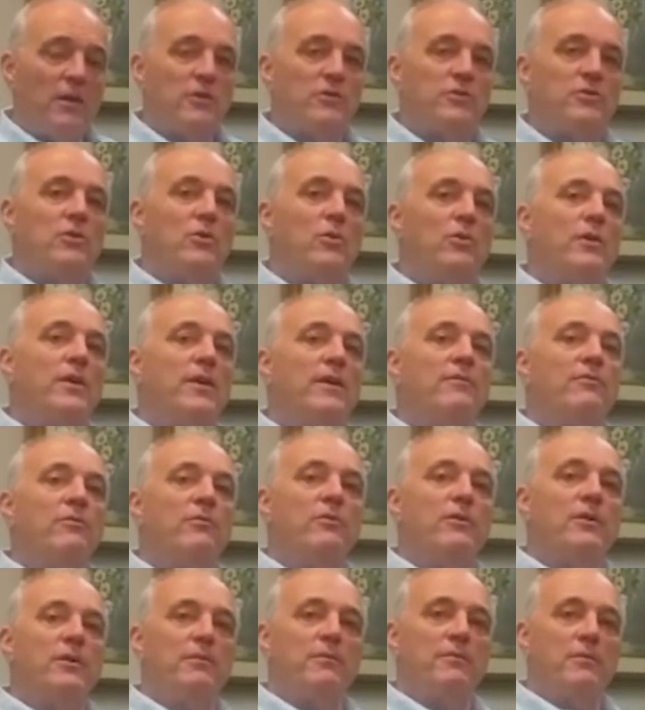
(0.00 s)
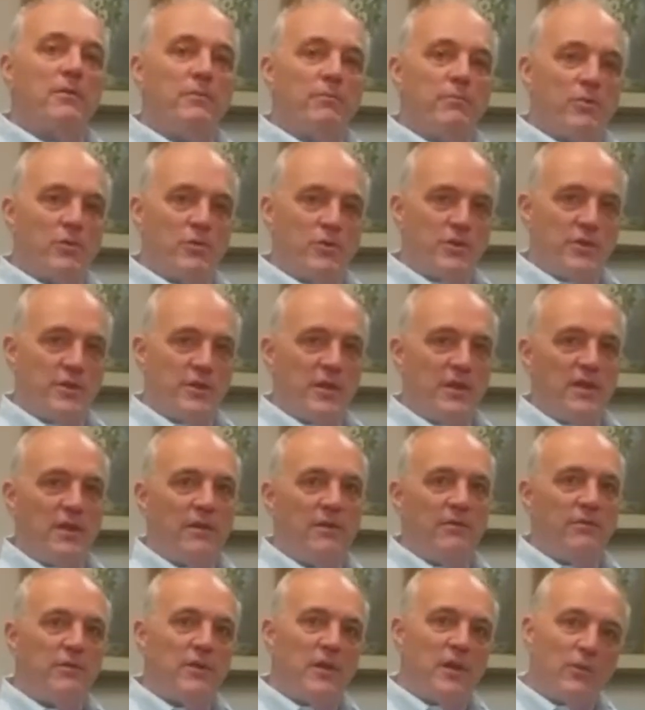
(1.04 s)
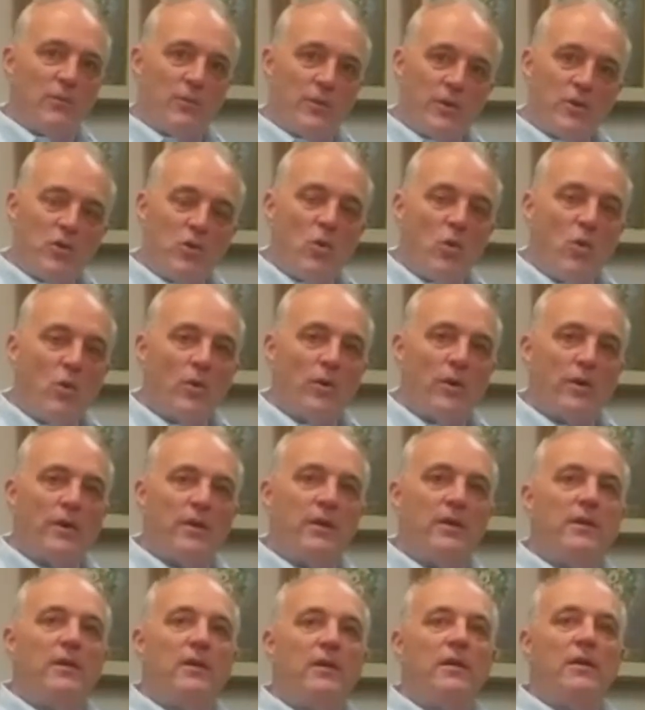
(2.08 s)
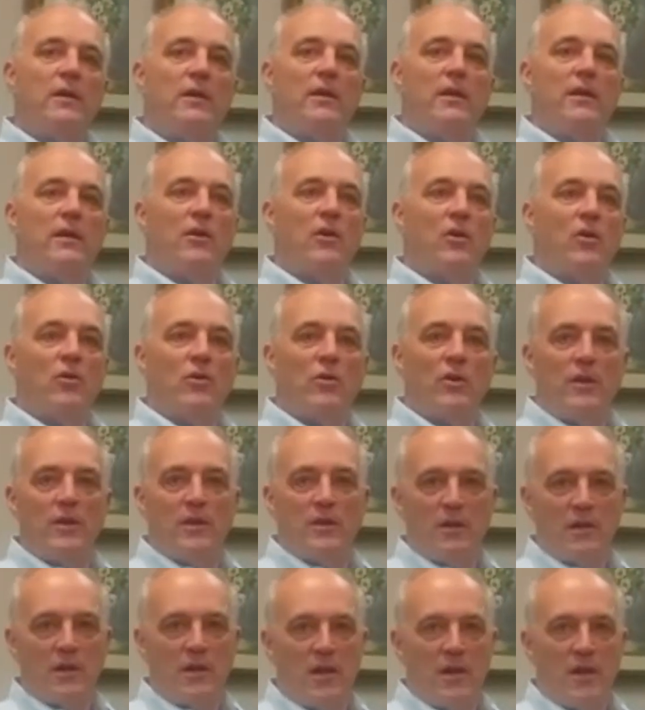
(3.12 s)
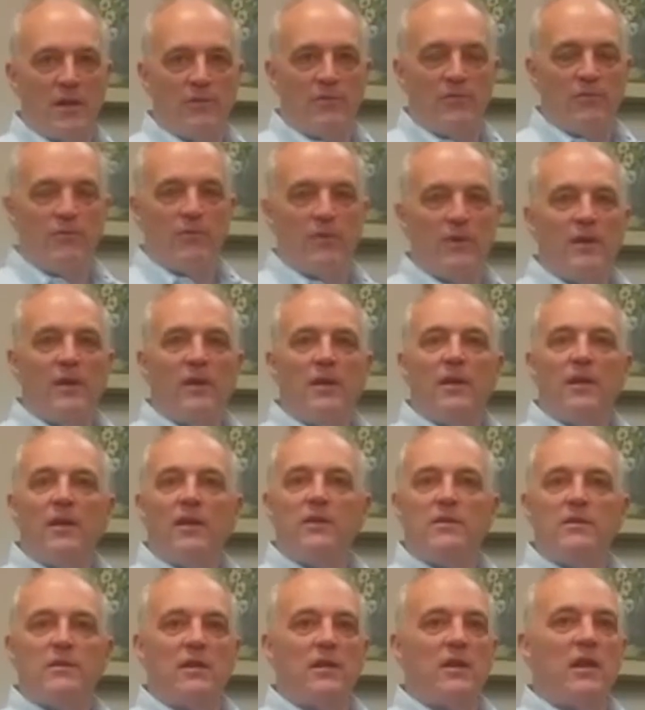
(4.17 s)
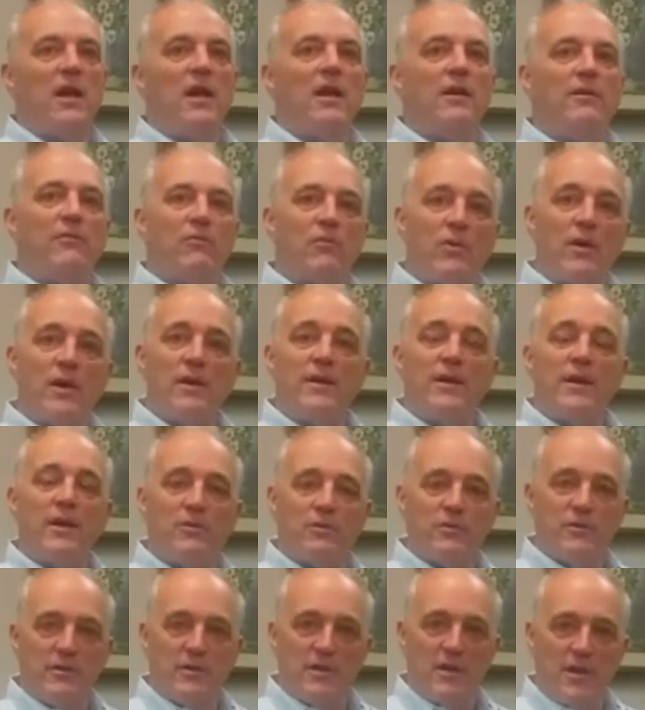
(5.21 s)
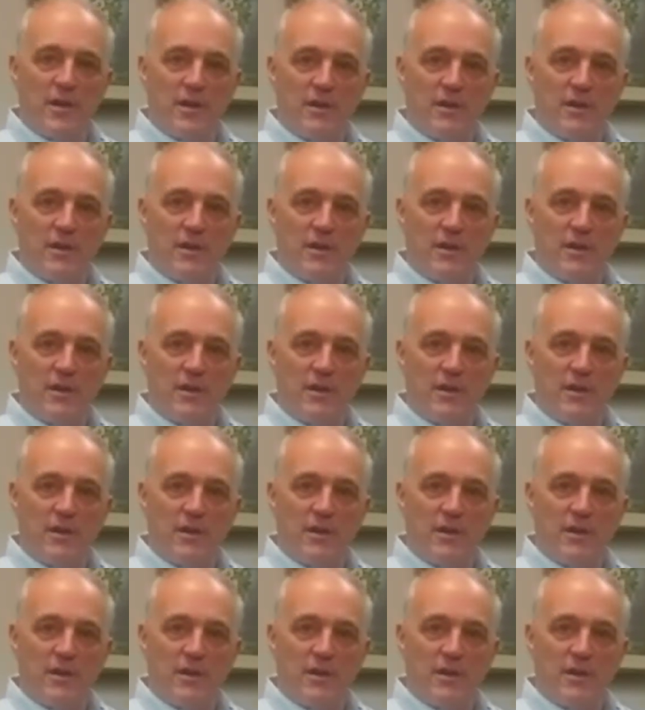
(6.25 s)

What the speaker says: So whatever it perceived and recorded early in life is alive right now today.